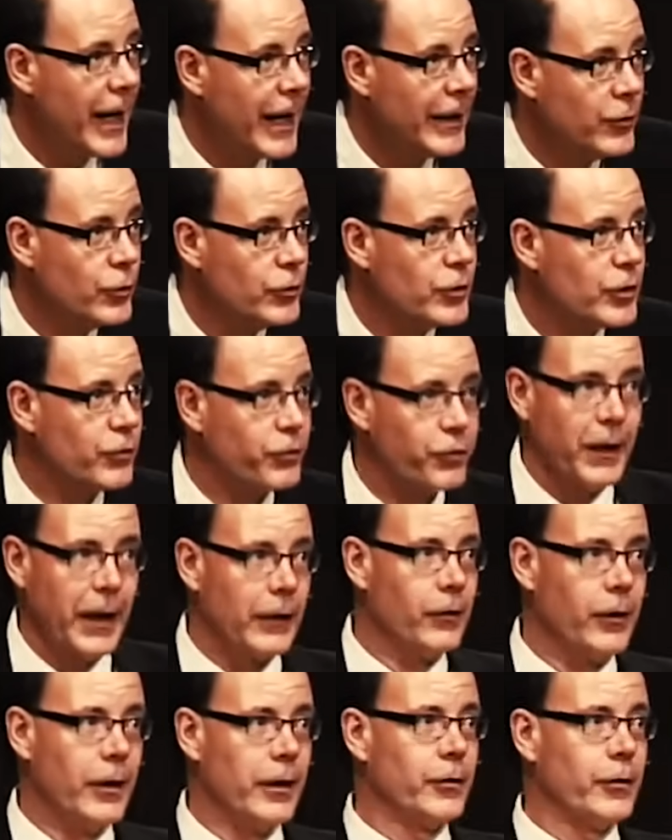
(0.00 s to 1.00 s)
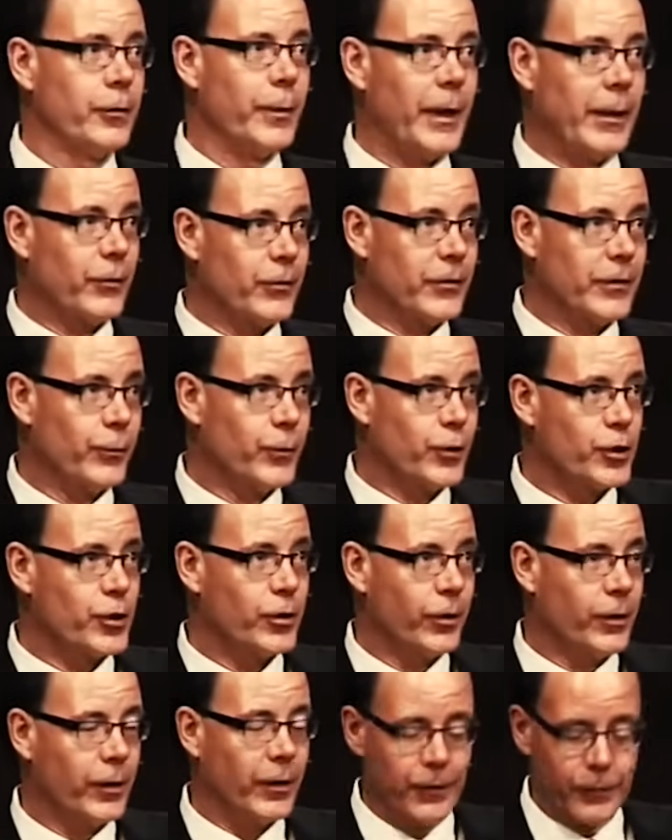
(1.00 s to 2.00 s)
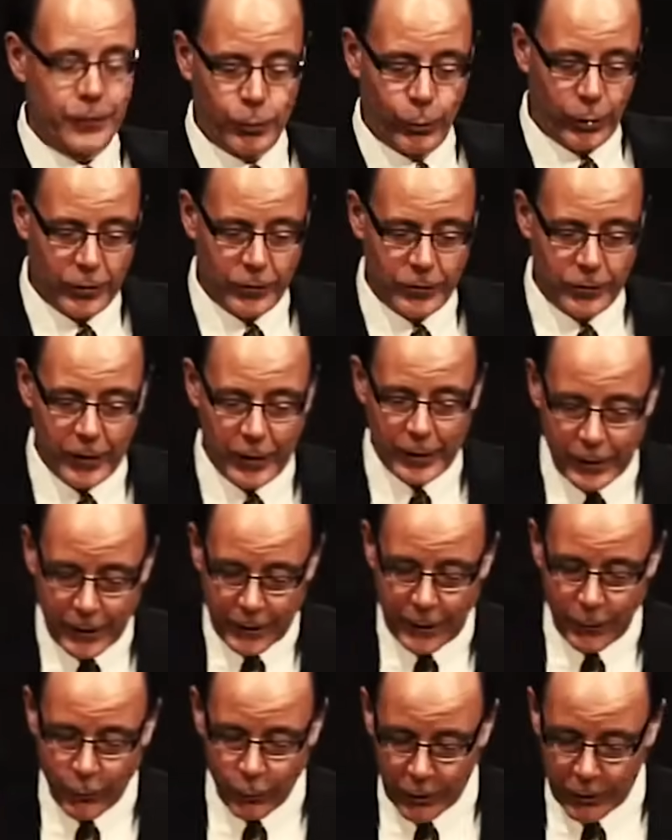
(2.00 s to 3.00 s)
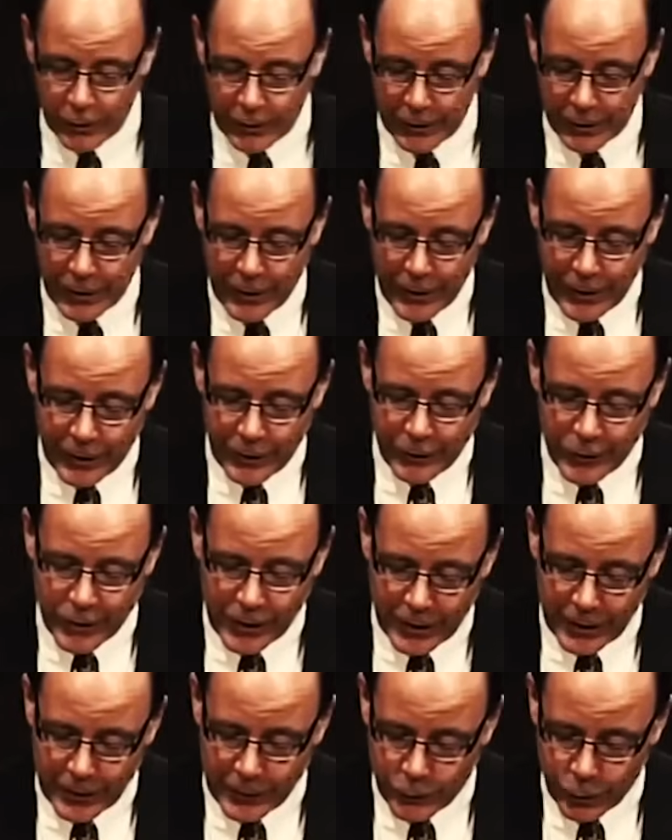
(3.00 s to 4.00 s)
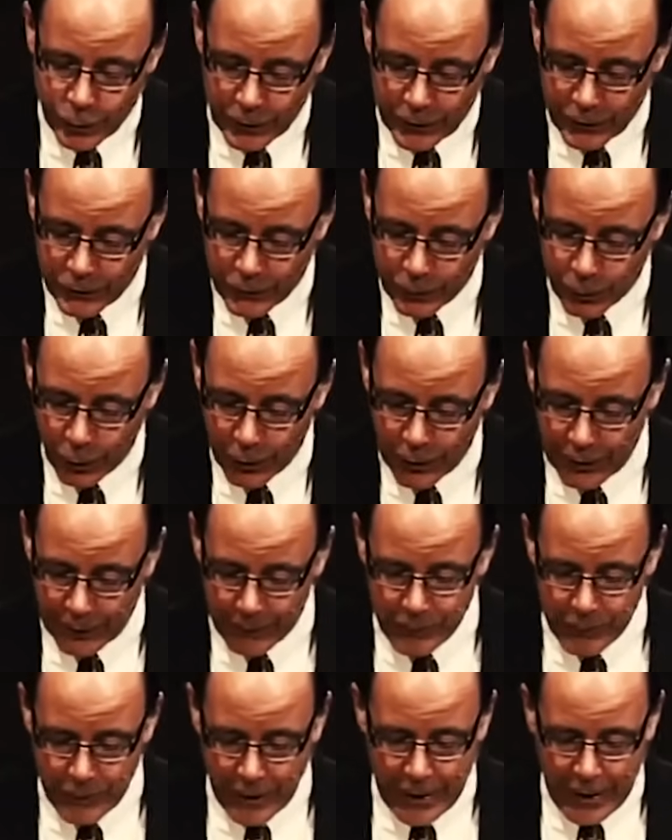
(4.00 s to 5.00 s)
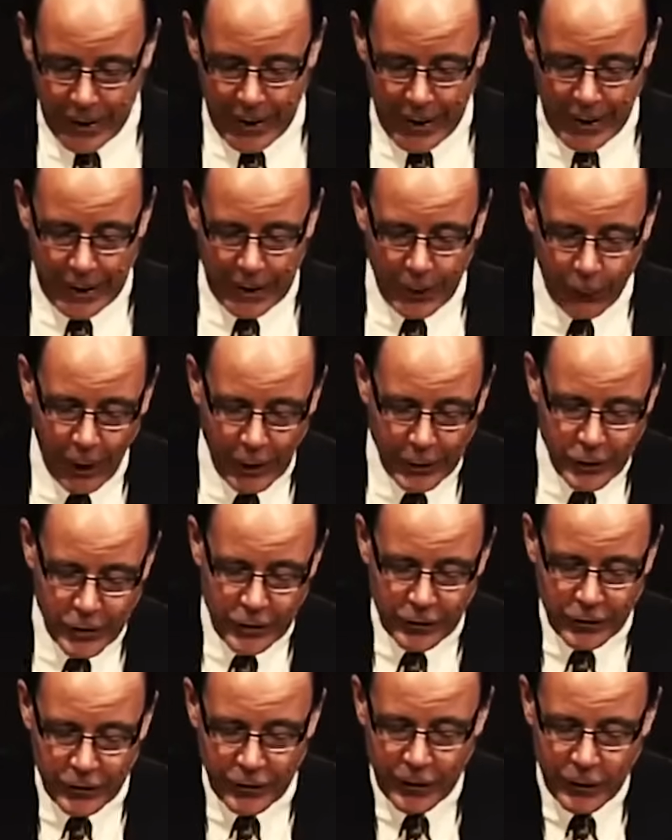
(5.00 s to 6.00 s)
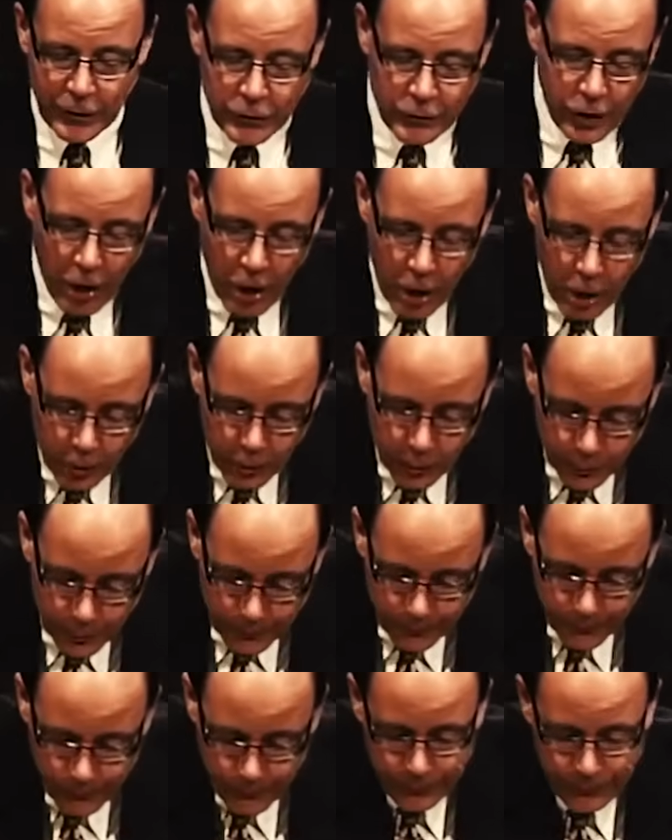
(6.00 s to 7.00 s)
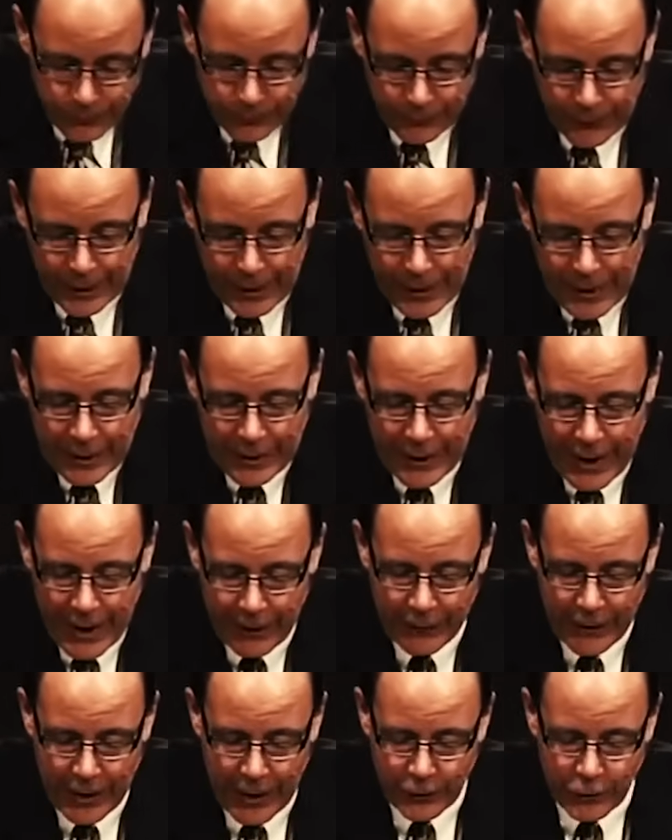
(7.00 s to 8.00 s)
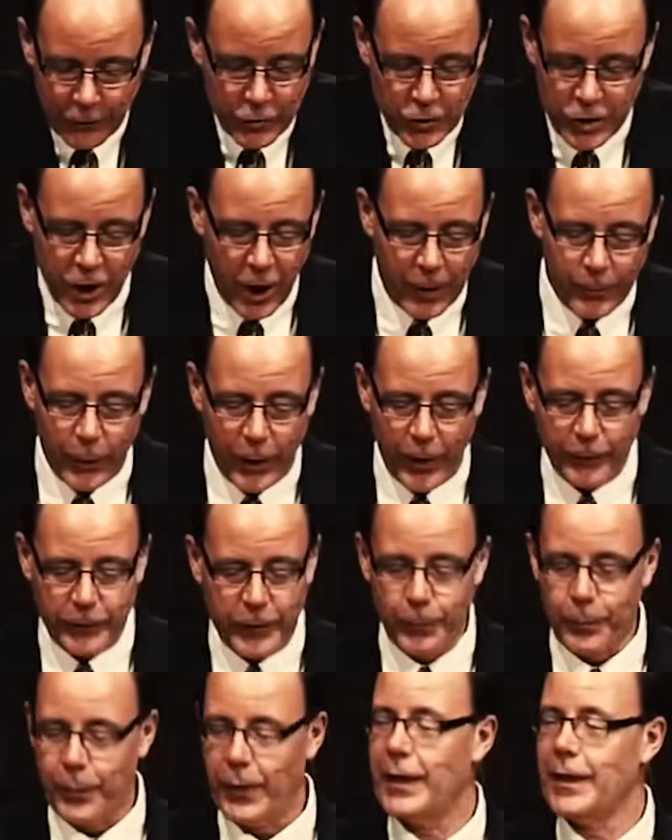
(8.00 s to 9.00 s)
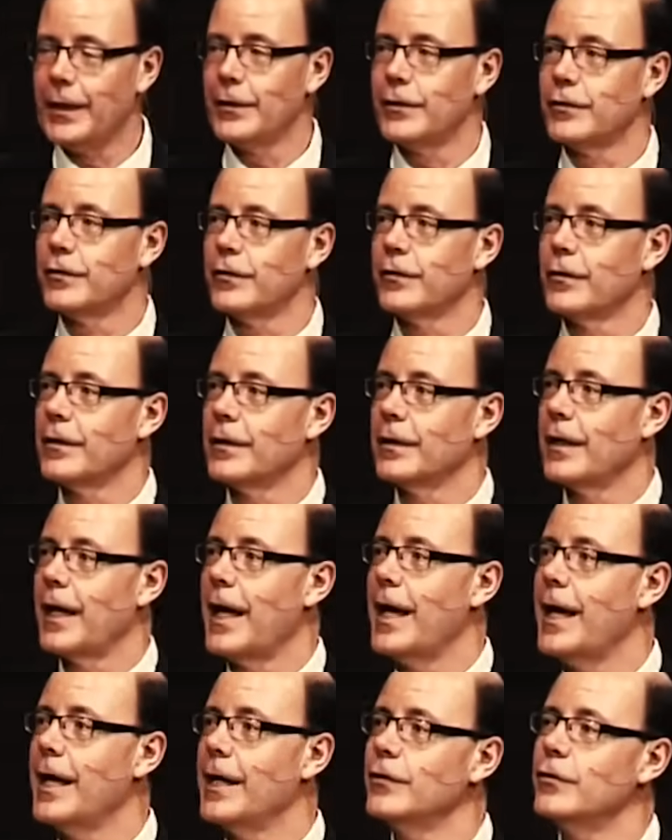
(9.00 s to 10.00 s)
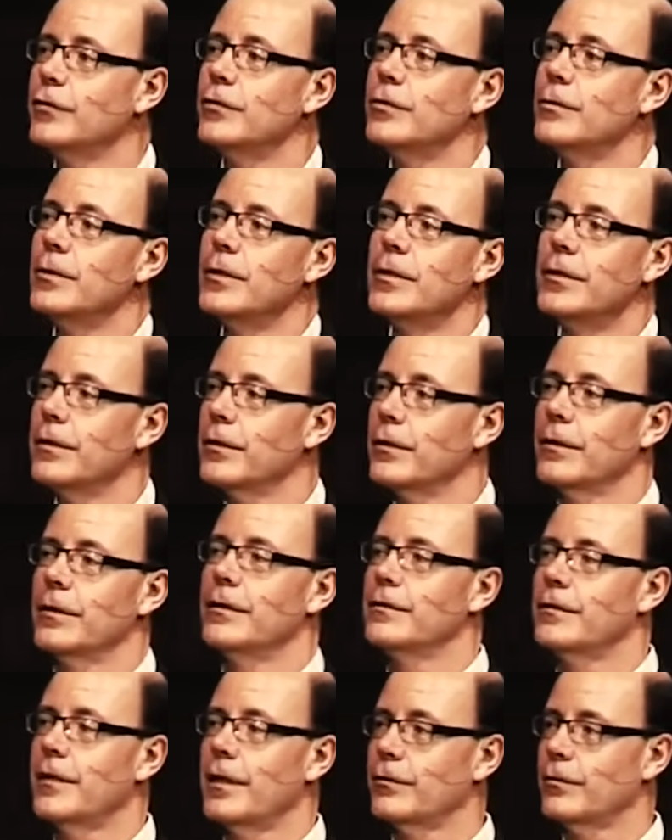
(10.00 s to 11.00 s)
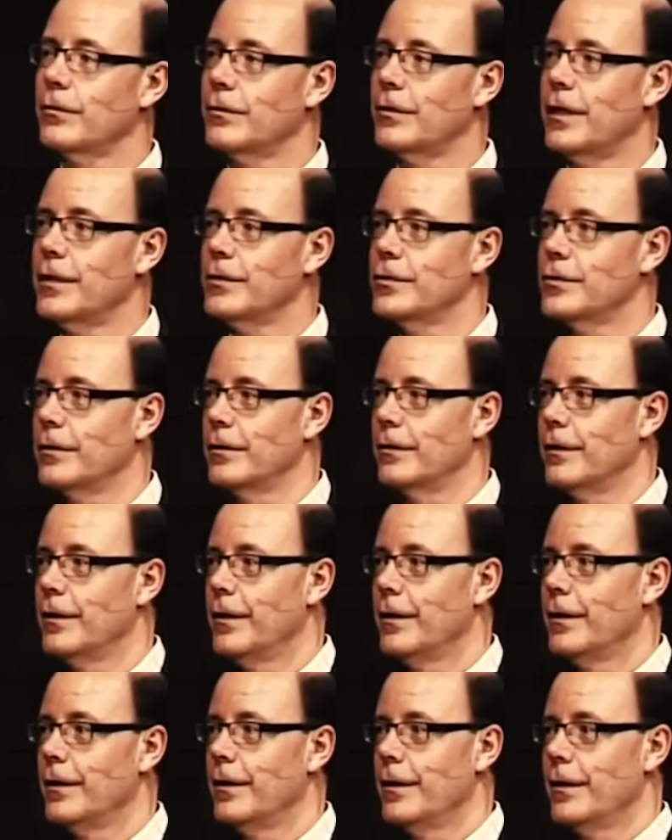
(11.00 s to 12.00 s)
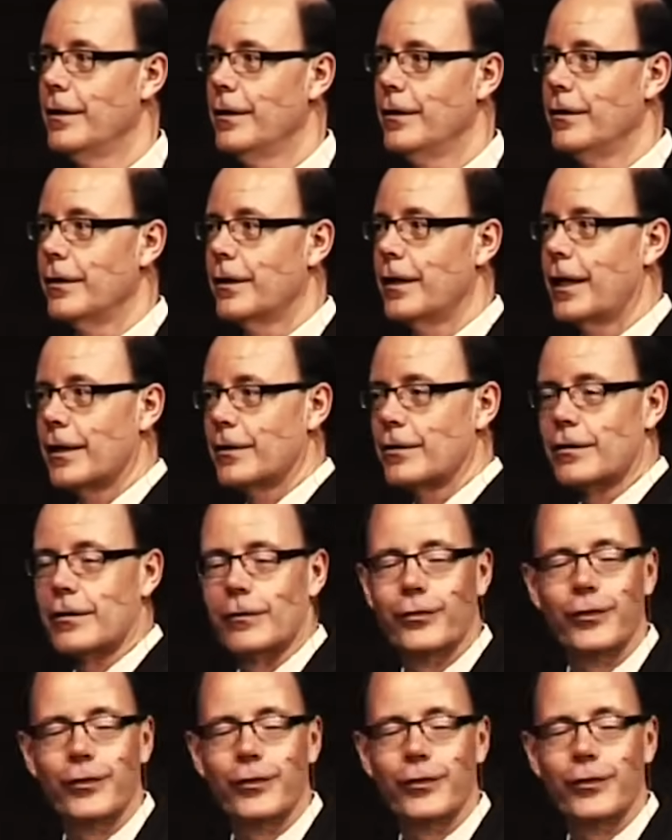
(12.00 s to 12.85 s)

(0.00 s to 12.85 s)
and you just follow along in your Bibles. I'm going to show you this word study, and then we're going to dig into it this morning. And I want you to see the tone and have that jump off the page so that as you hear his exhortation, you catch the